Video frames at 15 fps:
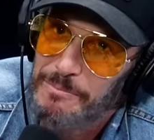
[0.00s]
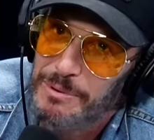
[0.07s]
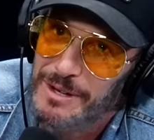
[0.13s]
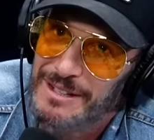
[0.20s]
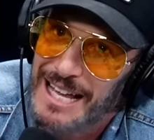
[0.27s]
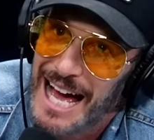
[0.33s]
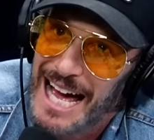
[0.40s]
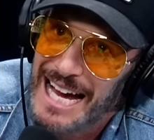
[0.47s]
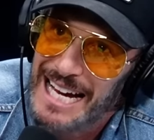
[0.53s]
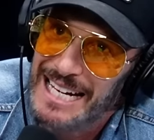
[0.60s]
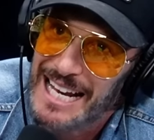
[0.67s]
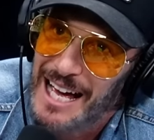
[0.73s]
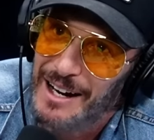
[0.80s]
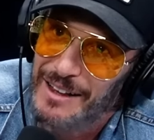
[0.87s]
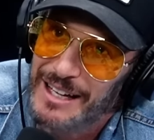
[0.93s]
Bill Nye
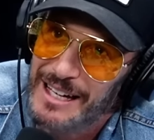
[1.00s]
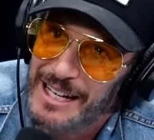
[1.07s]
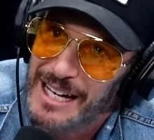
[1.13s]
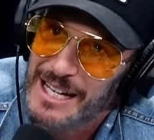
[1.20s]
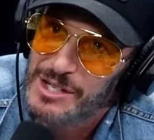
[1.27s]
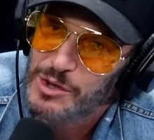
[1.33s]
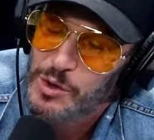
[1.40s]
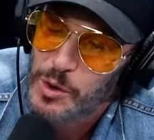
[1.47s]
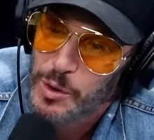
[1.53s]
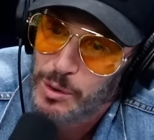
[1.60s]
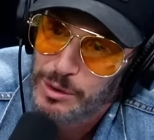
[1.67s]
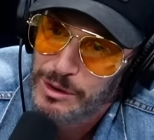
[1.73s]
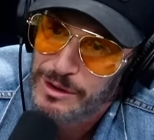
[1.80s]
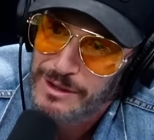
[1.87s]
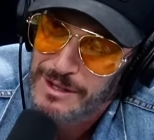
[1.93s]
not only is
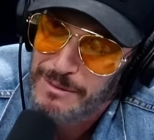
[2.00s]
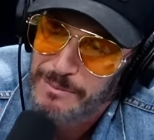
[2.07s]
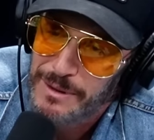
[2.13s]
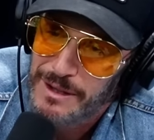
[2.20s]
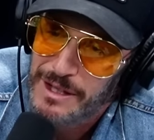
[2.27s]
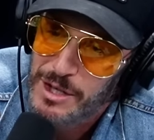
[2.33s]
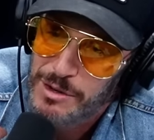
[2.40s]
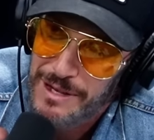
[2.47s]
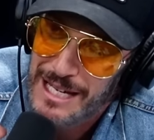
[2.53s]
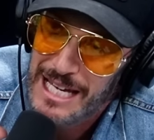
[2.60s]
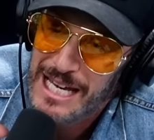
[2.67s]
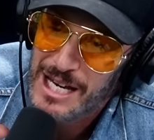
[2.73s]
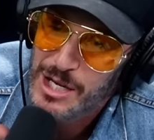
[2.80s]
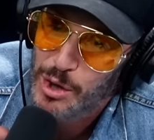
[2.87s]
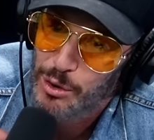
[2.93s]
cooler than Bill, you think
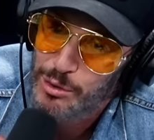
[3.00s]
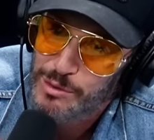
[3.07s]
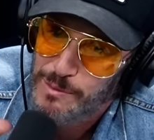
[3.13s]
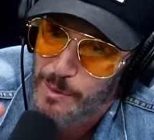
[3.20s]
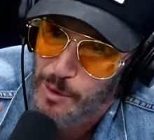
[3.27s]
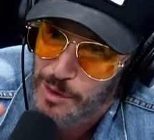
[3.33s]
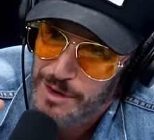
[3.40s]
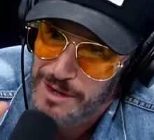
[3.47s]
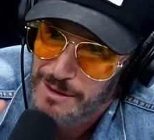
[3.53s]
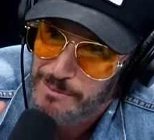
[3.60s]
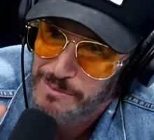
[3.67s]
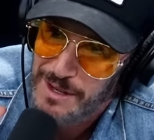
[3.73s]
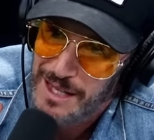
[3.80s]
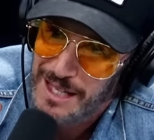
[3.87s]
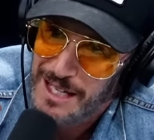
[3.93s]
he knows more
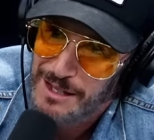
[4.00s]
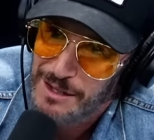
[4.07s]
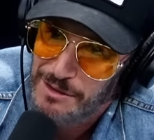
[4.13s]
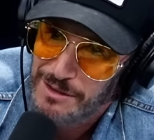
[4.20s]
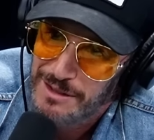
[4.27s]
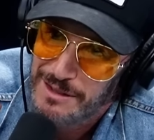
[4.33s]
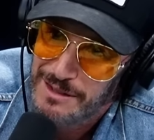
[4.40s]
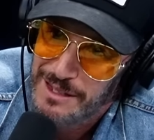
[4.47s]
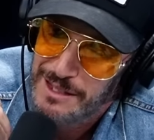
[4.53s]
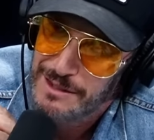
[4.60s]
than Neil deGrasse?